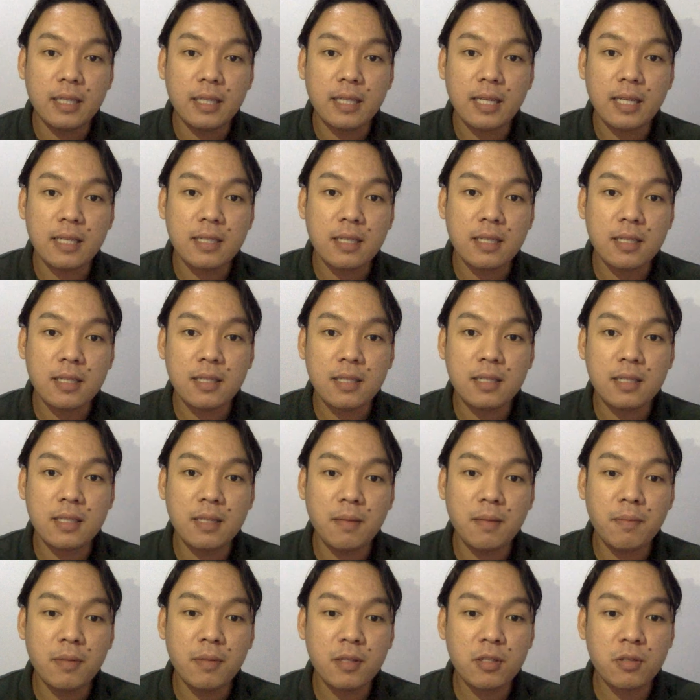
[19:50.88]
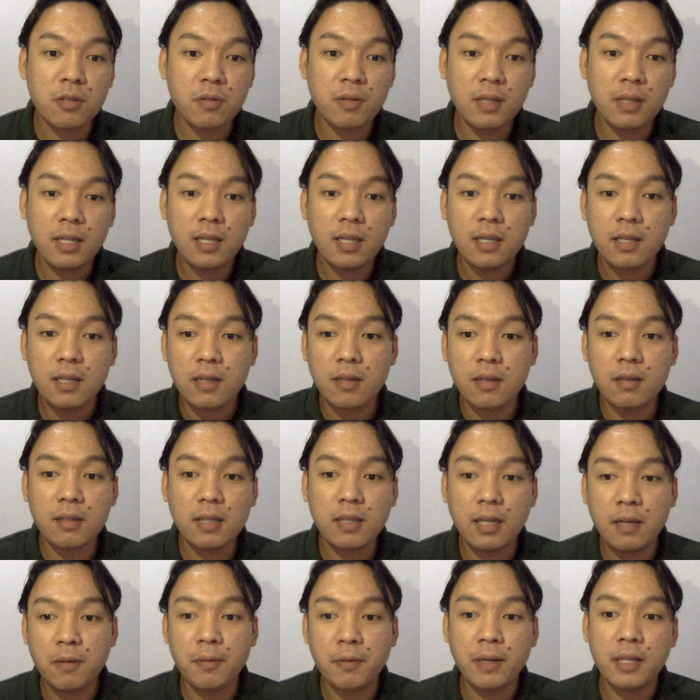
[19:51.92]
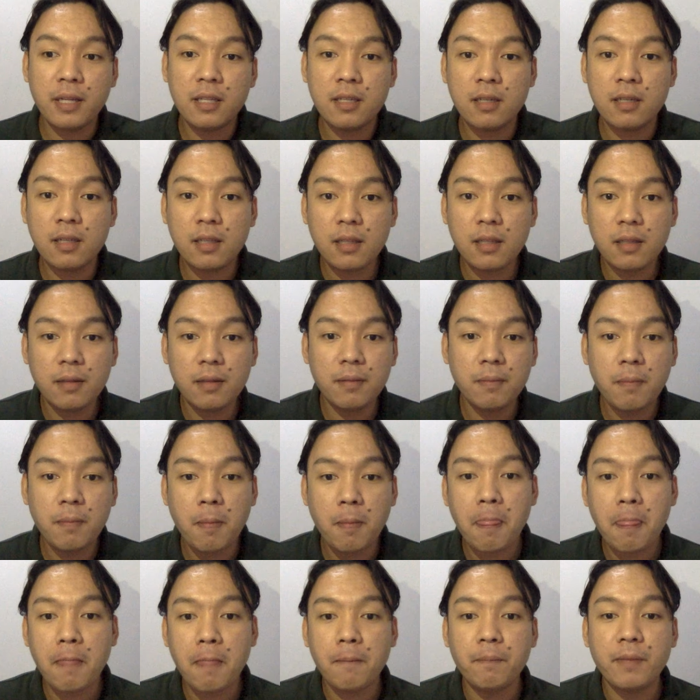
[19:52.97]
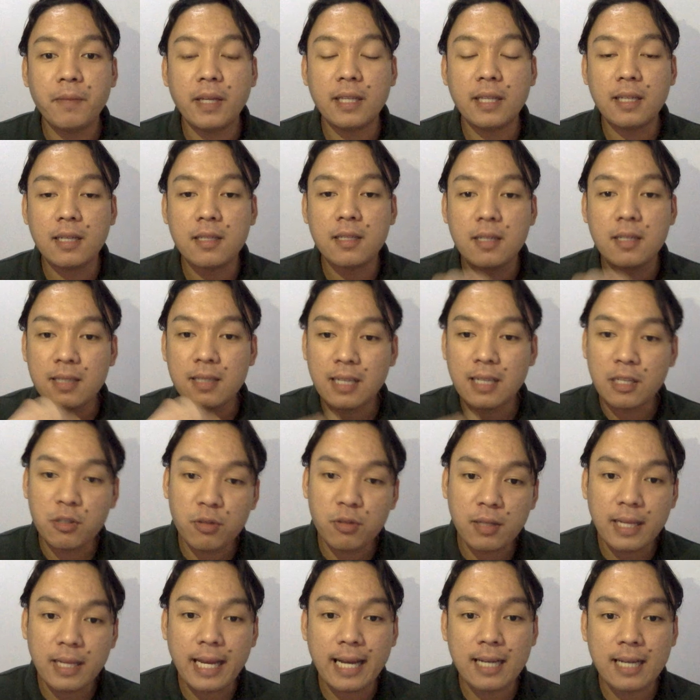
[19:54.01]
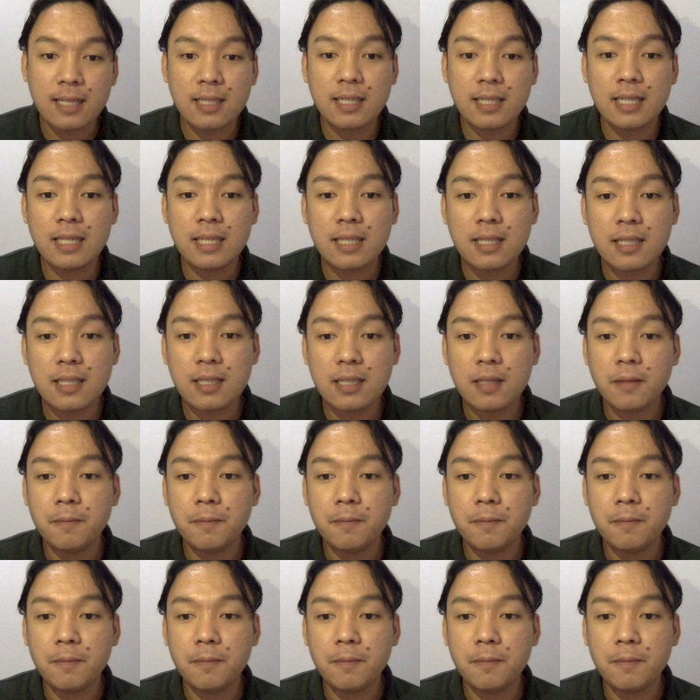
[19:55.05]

symmetry. Okay, radial, It has a central axis,